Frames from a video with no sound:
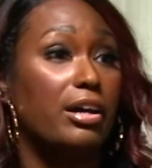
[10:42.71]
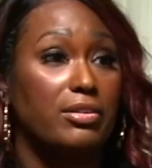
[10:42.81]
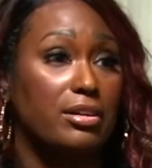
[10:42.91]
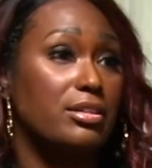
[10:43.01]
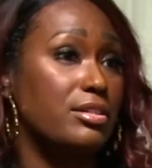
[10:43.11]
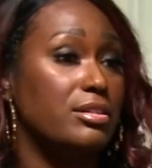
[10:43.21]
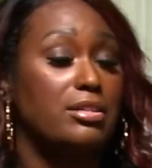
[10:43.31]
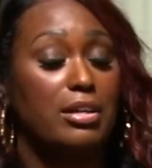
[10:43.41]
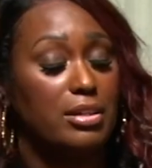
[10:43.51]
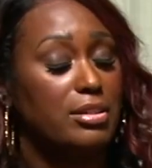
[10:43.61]
because
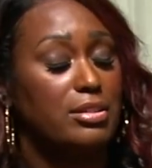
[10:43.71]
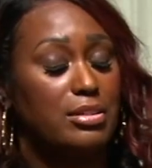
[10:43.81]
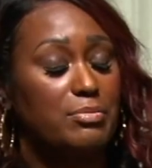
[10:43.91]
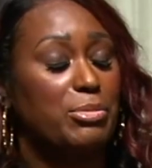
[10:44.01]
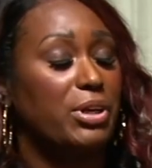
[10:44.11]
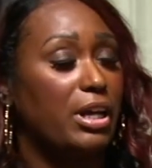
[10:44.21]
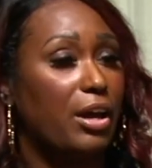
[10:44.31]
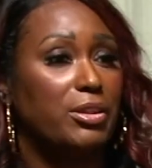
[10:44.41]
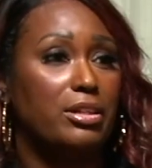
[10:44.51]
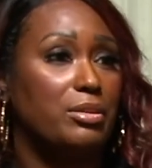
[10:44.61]
it did bring
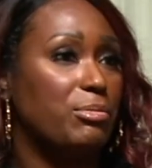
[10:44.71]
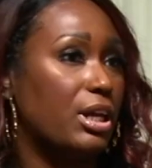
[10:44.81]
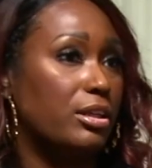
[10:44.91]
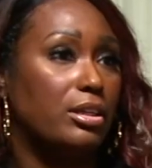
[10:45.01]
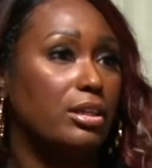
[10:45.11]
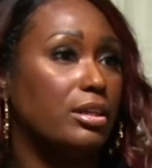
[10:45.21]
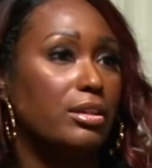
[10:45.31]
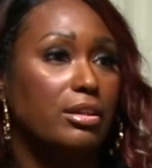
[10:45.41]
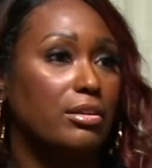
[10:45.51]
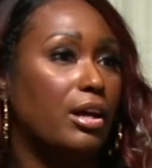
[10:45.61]
out the humanity
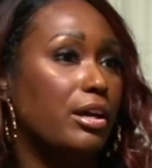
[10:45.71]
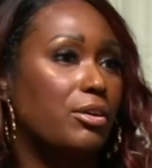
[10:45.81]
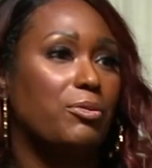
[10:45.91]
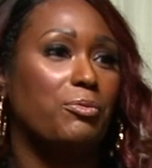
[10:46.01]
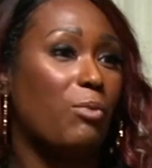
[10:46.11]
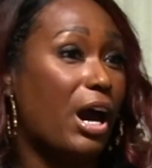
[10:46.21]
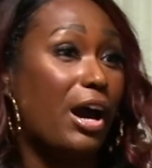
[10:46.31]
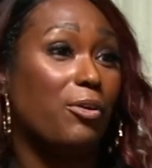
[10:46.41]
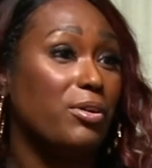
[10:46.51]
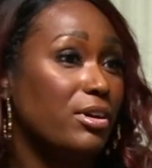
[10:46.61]
and the like. Wow.